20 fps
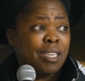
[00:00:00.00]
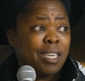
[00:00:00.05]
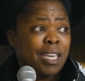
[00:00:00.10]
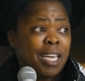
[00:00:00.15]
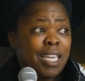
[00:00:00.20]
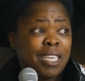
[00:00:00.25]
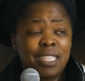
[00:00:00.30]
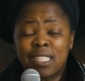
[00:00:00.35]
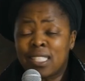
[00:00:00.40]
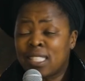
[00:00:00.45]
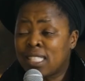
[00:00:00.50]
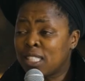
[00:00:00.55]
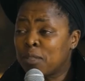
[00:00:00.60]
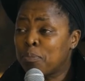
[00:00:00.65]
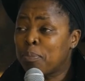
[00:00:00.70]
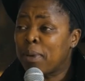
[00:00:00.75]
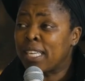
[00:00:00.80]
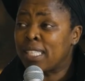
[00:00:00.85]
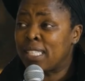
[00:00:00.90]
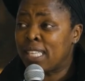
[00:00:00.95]
and
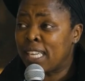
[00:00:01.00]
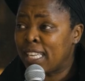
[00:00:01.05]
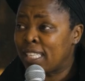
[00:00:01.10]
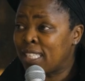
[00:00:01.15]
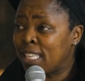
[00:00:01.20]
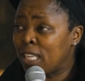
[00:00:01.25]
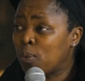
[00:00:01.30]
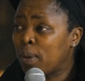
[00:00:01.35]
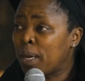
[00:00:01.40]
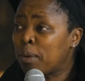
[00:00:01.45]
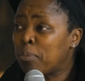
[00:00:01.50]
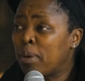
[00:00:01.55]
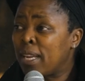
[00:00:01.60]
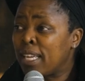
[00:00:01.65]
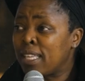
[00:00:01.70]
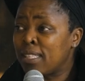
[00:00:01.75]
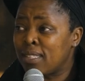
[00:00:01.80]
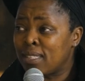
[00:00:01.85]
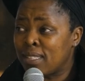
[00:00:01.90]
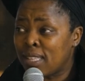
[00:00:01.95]
disrespected at
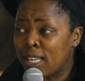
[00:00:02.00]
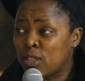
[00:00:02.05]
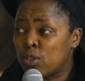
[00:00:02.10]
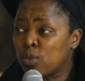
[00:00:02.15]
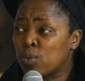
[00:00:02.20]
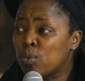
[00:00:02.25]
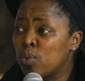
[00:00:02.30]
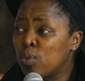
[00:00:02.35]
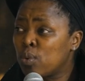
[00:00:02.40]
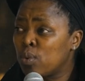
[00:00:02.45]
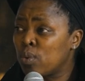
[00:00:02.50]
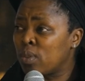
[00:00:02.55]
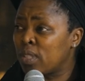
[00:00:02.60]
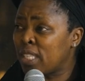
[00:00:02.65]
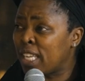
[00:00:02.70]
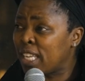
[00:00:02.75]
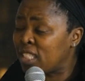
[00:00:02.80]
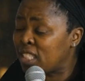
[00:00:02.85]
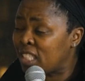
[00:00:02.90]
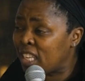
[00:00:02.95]
workplace, at schools,
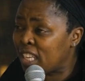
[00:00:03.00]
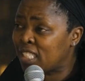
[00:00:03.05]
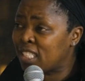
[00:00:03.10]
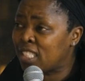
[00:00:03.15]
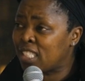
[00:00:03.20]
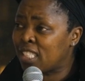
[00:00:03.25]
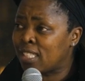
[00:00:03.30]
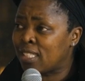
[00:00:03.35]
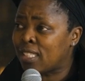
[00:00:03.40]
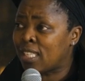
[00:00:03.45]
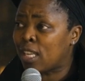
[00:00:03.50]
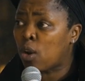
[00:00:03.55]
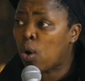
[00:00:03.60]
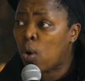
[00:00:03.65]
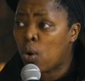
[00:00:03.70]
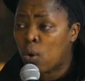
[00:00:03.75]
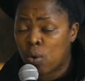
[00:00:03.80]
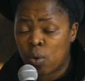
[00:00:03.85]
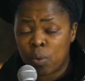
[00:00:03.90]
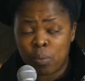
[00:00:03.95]
at churches, at
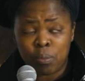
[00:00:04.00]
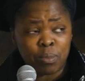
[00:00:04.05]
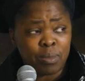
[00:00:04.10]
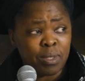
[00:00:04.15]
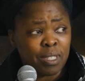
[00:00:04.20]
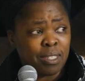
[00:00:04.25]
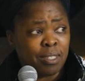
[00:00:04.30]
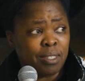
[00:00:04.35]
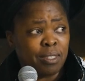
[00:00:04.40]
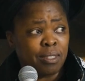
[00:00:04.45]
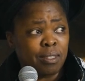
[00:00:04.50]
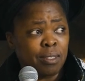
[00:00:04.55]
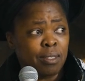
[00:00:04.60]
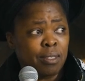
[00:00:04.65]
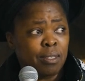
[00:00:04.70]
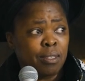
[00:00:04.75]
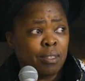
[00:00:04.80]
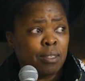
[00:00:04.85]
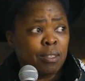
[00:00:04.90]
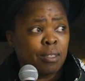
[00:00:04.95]
homes.
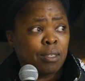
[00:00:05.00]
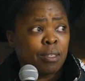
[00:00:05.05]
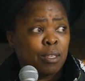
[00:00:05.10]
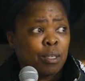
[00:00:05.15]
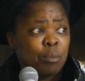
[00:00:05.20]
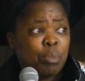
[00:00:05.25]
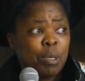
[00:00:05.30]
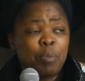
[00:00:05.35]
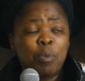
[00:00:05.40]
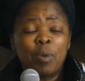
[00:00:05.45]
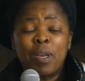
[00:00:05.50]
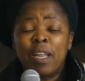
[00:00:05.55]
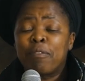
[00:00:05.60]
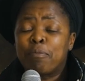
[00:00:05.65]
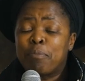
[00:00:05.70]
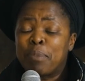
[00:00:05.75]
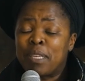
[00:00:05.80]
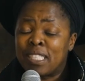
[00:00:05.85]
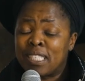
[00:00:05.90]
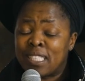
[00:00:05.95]
People have
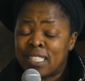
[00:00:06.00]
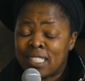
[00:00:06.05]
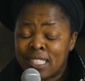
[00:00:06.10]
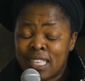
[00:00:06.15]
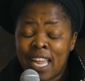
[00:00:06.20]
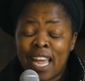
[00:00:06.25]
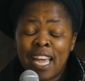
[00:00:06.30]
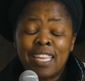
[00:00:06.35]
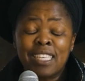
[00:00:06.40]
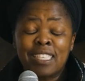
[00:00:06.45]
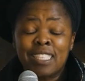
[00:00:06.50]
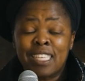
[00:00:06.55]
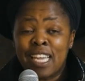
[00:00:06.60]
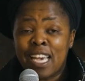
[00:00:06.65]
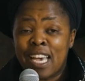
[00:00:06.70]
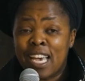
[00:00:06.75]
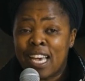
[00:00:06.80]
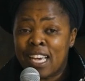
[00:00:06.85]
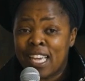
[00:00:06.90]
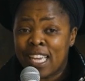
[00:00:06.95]
been denied
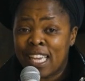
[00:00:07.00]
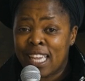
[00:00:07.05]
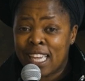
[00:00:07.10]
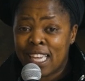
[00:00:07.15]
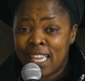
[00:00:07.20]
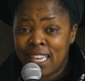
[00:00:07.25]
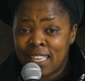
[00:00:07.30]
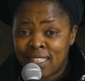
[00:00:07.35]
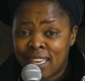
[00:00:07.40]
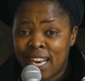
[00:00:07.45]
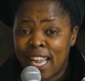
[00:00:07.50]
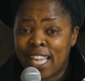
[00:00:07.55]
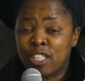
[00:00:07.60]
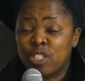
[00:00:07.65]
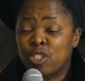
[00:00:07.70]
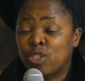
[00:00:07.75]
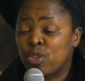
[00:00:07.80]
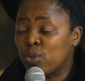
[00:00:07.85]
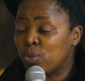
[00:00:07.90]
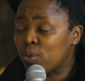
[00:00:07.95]
their right
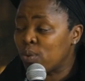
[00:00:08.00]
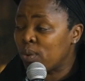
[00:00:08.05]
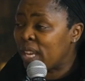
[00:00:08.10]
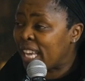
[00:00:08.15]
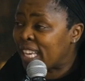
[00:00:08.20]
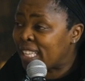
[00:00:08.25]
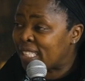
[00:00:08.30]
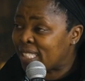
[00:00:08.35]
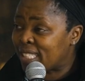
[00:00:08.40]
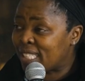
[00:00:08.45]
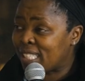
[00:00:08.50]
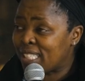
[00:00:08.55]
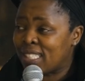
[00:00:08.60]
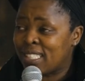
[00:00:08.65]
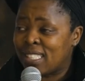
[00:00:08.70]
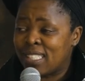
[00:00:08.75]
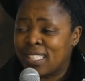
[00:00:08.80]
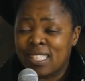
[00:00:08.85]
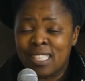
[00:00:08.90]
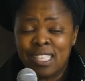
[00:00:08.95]
to
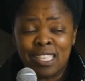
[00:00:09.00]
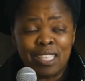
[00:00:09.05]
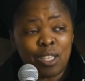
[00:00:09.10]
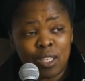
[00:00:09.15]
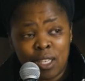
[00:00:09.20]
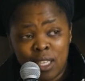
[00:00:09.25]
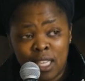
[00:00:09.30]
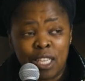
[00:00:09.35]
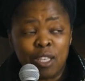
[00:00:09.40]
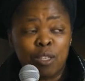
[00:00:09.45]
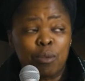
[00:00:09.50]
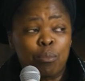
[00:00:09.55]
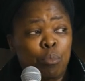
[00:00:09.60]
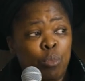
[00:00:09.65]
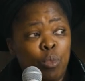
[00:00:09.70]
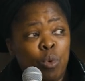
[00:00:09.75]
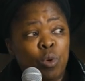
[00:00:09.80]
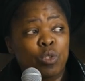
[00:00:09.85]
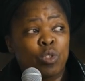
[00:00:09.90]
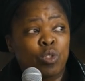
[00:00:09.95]
exist in
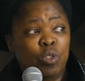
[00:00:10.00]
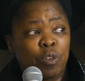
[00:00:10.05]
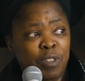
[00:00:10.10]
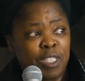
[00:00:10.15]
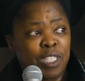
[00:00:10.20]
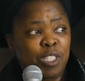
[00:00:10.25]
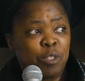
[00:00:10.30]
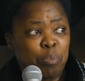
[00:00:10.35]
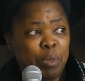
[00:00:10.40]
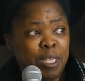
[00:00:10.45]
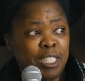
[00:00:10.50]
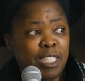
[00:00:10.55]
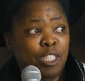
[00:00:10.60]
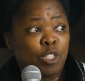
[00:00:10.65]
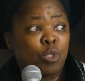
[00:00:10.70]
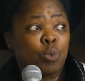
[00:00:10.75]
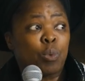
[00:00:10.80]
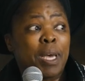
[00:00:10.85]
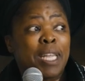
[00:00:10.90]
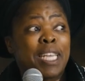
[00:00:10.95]
most of these
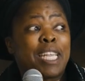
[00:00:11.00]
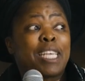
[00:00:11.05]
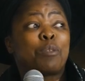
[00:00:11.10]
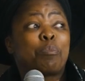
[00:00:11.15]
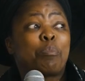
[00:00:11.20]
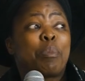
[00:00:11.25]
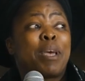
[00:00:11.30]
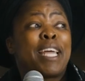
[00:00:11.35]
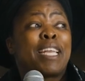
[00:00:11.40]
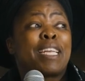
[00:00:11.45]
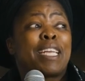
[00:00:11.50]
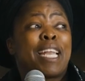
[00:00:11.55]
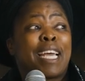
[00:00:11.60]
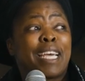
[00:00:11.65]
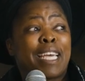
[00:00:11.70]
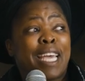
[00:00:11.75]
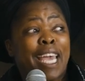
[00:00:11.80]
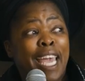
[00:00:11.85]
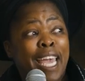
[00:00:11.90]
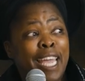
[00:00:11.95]
spaces where they spend like
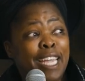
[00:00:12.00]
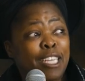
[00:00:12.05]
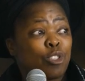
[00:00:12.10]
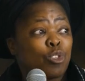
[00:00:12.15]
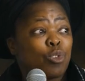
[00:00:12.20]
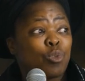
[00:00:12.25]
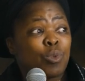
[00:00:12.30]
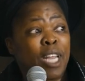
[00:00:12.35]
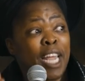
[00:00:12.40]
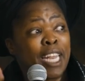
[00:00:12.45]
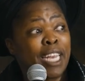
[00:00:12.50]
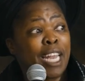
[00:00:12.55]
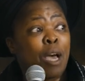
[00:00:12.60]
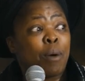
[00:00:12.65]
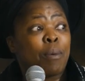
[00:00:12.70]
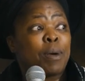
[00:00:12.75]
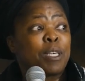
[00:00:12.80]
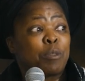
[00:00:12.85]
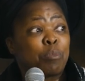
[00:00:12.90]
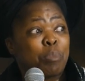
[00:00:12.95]
8 to 9
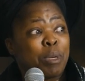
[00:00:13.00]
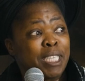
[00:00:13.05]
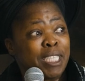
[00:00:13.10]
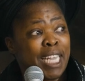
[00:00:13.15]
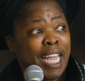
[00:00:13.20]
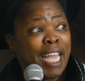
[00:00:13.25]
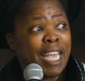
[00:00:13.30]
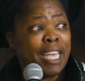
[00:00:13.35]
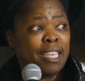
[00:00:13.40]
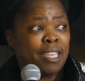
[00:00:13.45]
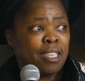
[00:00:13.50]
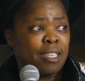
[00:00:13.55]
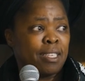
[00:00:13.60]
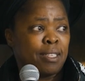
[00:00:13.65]
hours per day.